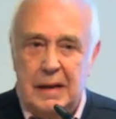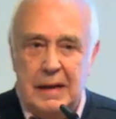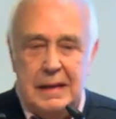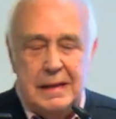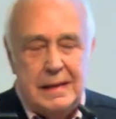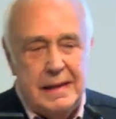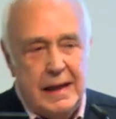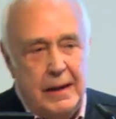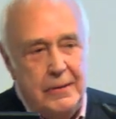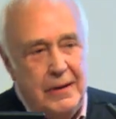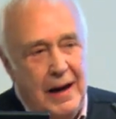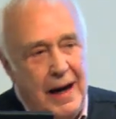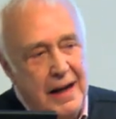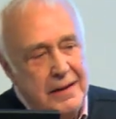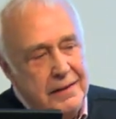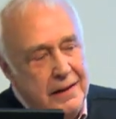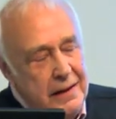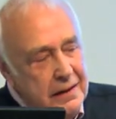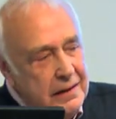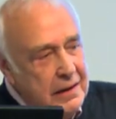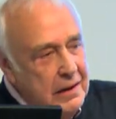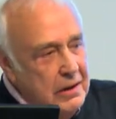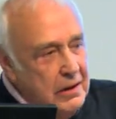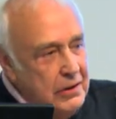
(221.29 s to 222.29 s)
So I
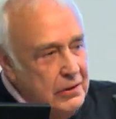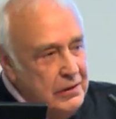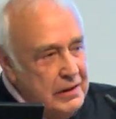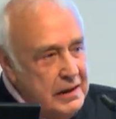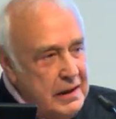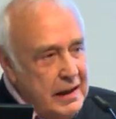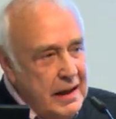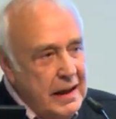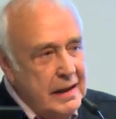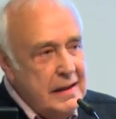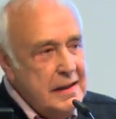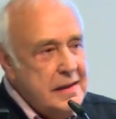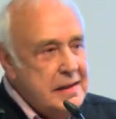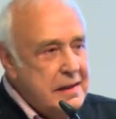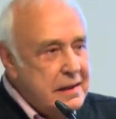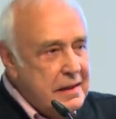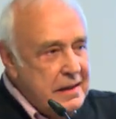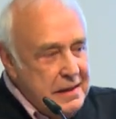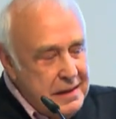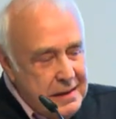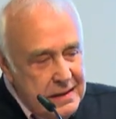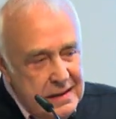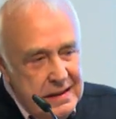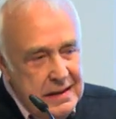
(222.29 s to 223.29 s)
think the whole
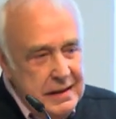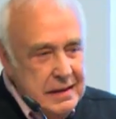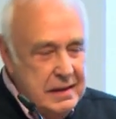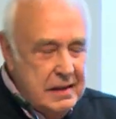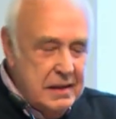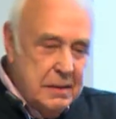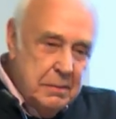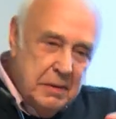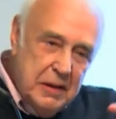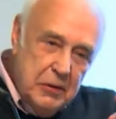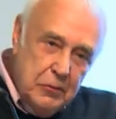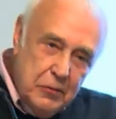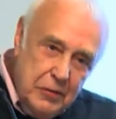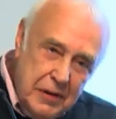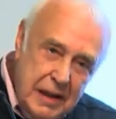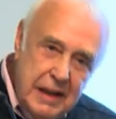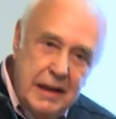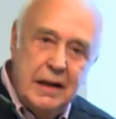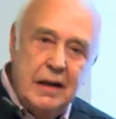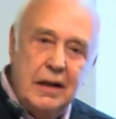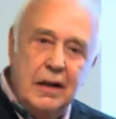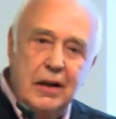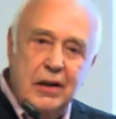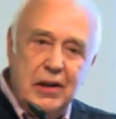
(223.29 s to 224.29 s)
analysis needs to be
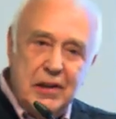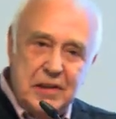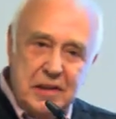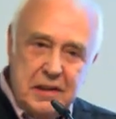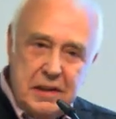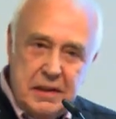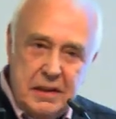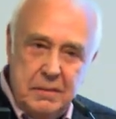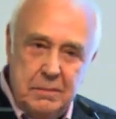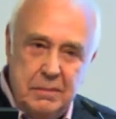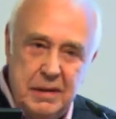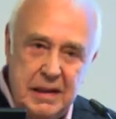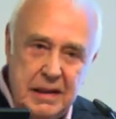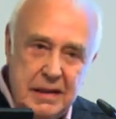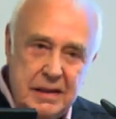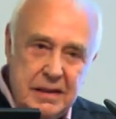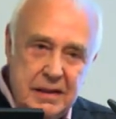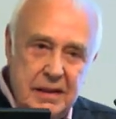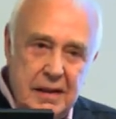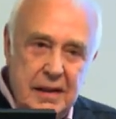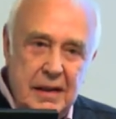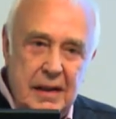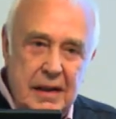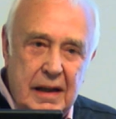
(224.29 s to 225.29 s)
recast a bit
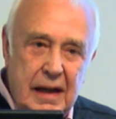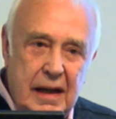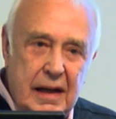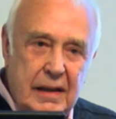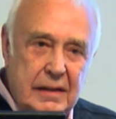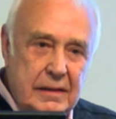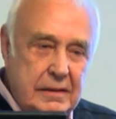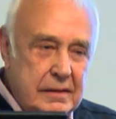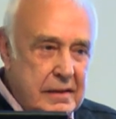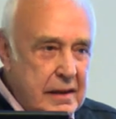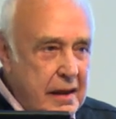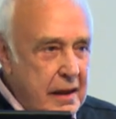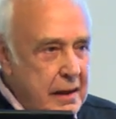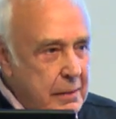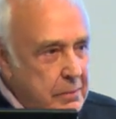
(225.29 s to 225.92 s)
and